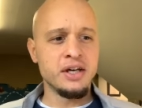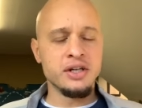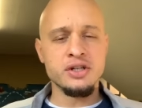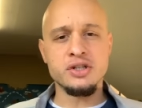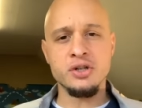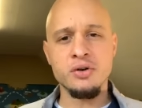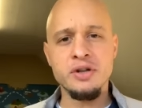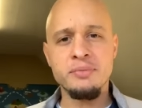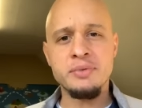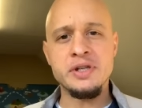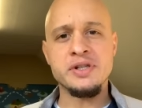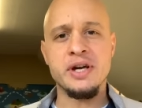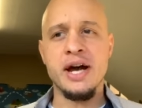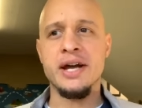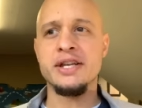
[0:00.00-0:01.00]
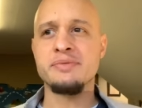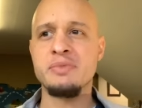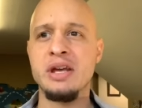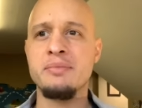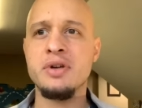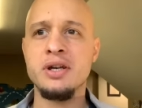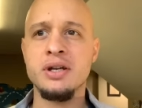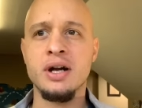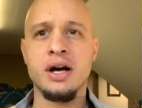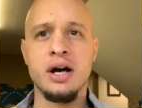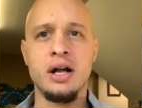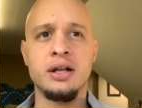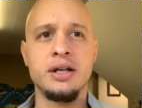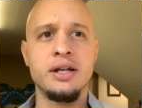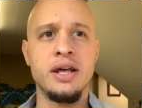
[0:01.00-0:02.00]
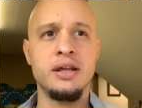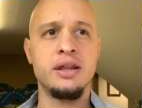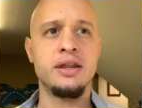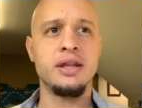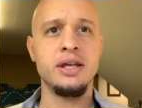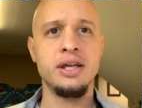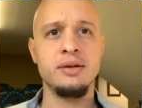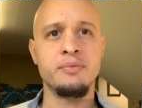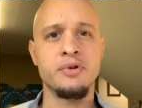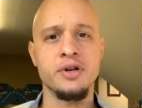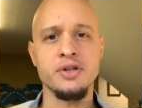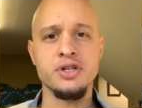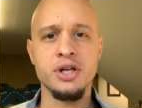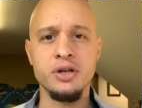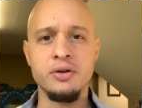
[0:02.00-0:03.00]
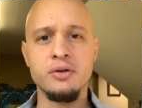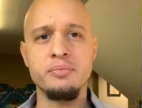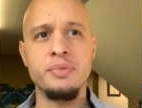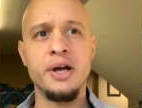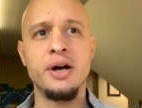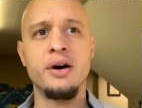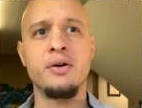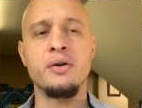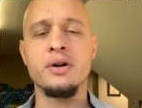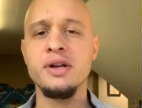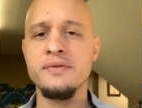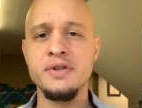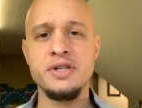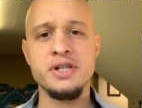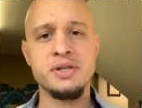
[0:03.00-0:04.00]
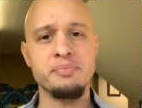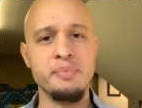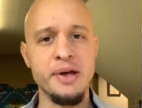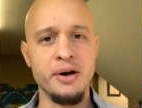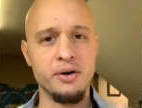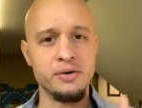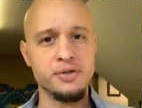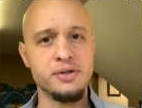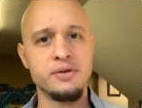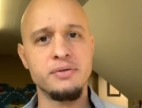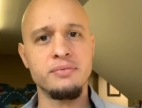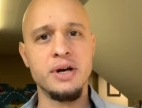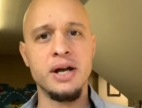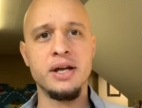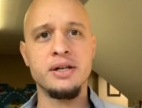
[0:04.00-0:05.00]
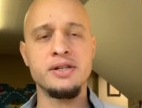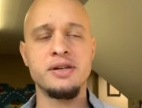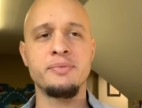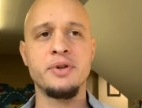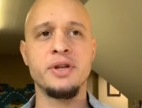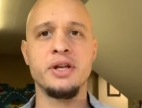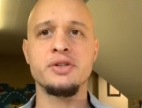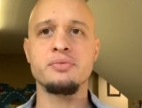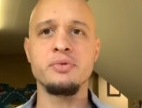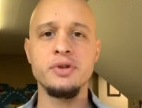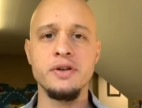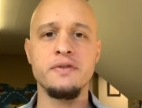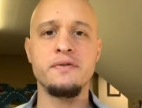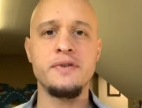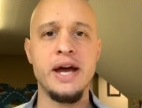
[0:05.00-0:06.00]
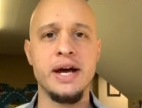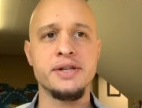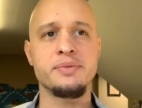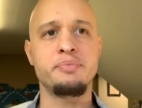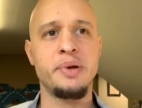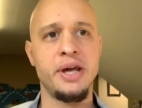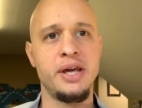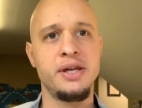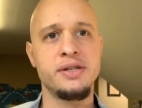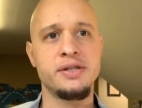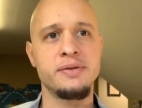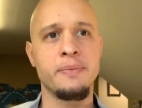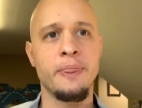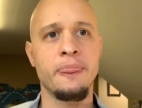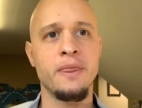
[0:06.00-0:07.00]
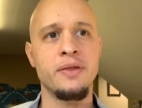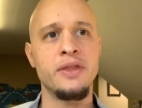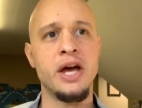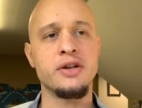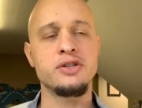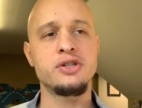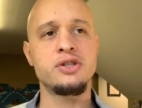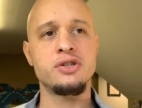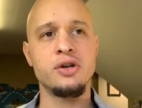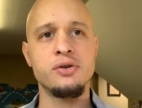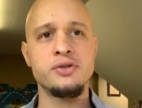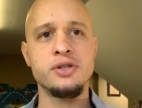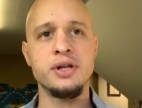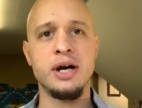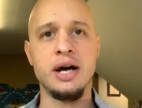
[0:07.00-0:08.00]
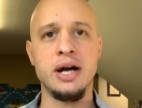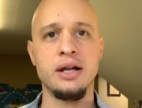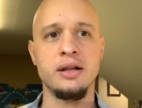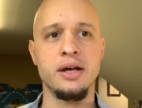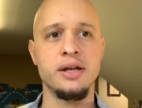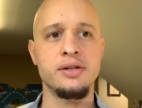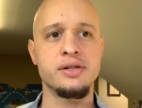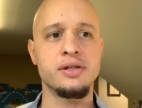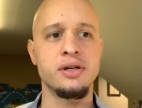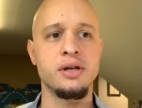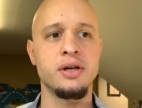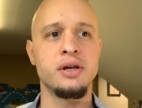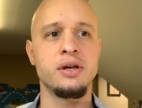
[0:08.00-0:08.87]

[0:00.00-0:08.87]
show them designs, maybe in a holiday theme or a jingle bell or even just bells, right? Something that's really fast paced that shows and highlights